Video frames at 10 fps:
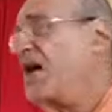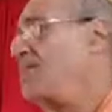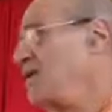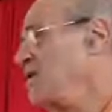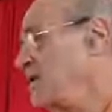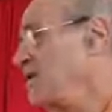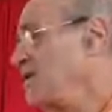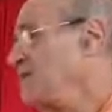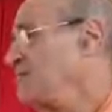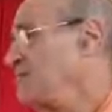happening here.
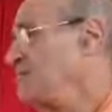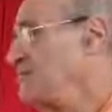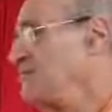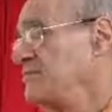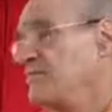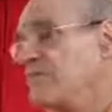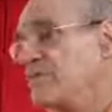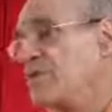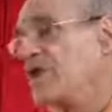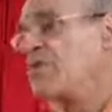
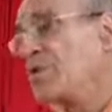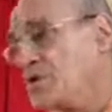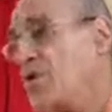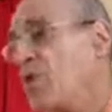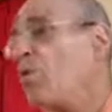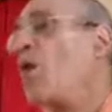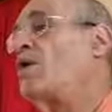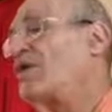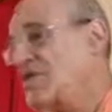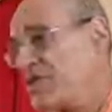That's what is called
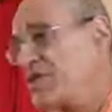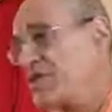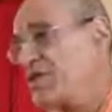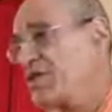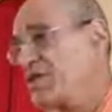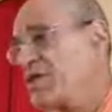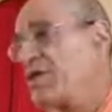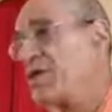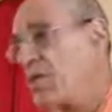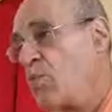oneness. They
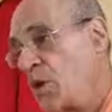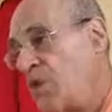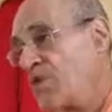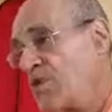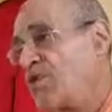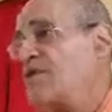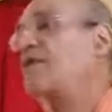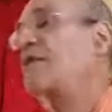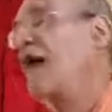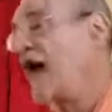became one with Krishna,
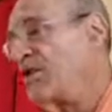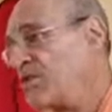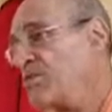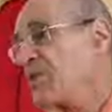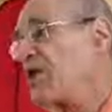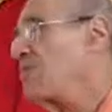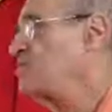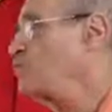like the actor becomes